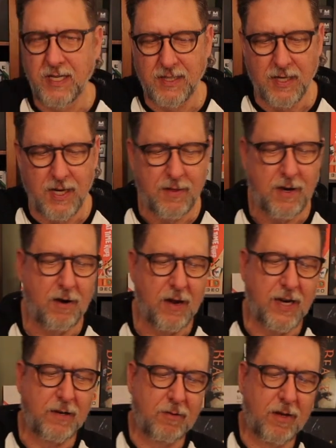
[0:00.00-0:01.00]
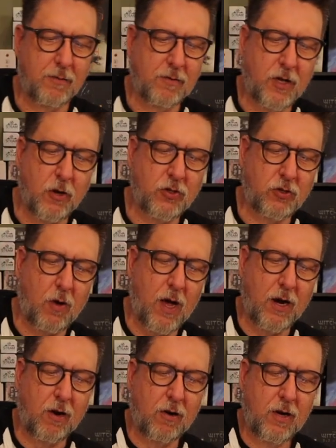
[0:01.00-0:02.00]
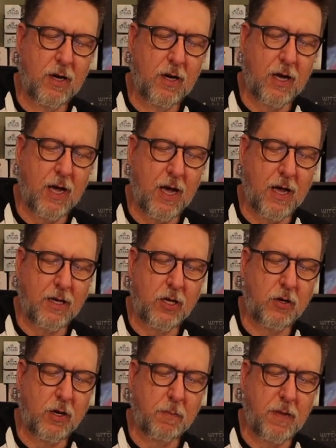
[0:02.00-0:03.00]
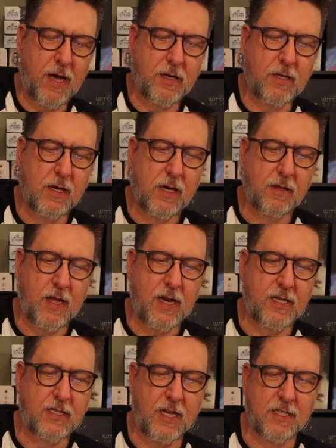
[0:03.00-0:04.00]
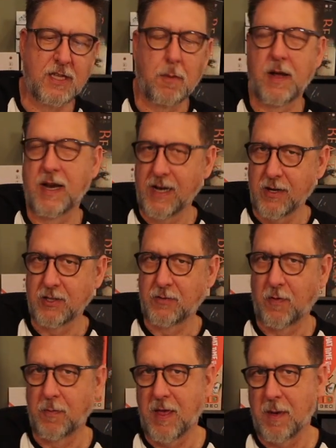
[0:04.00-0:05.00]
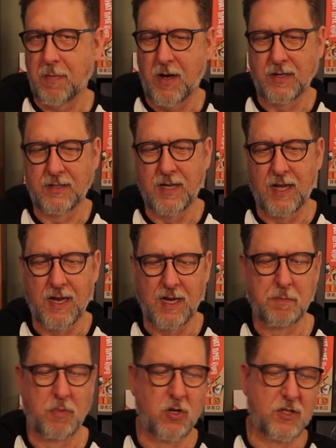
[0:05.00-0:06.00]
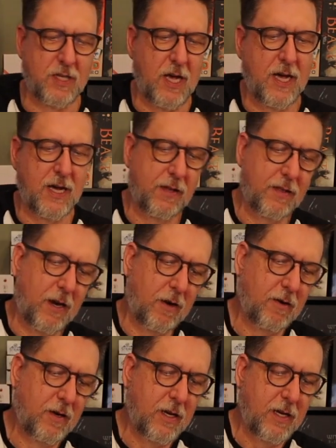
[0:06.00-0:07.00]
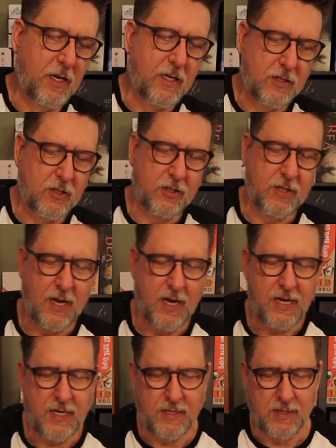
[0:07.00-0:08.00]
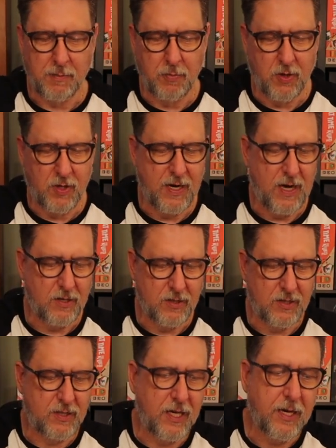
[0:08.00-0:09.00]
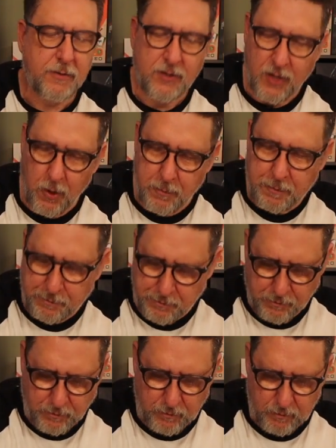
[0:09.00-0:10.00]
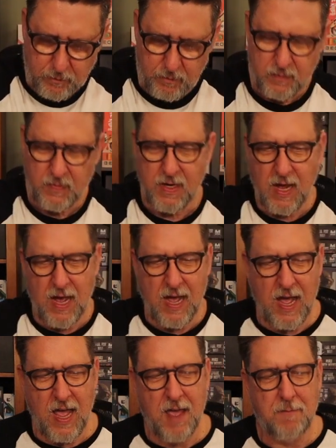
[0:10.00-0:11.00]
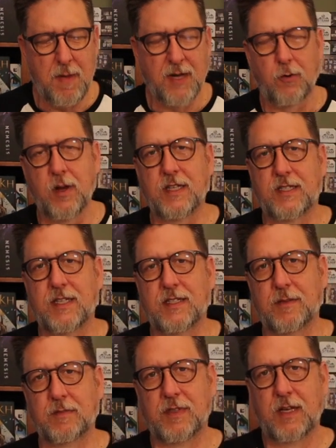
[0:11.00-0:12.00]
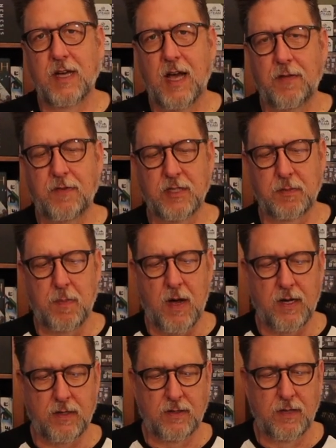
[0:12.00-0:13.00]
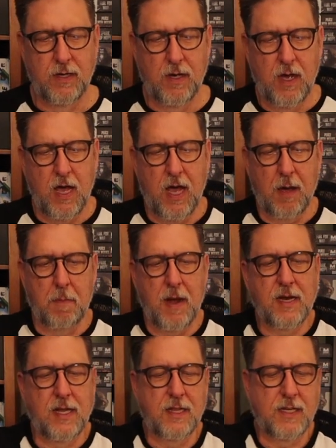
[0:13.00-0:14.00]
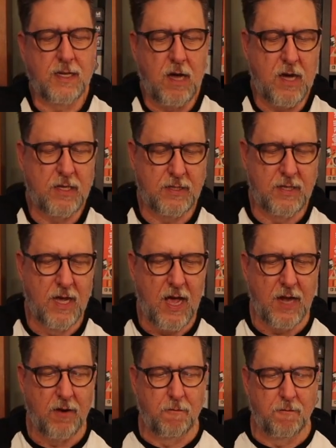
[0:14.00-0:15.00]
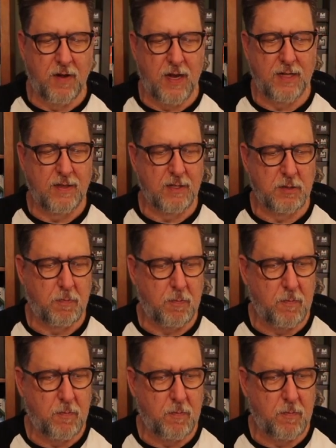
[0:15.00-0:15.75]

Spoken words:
isn't in there, like Ghost Rider, you can bet that he's got somebody else from that box set, like Bullseye, in there, and just kind of easily pull it out and see it. So I have my criticisms of this box. Mainly the cost. I don't feel like this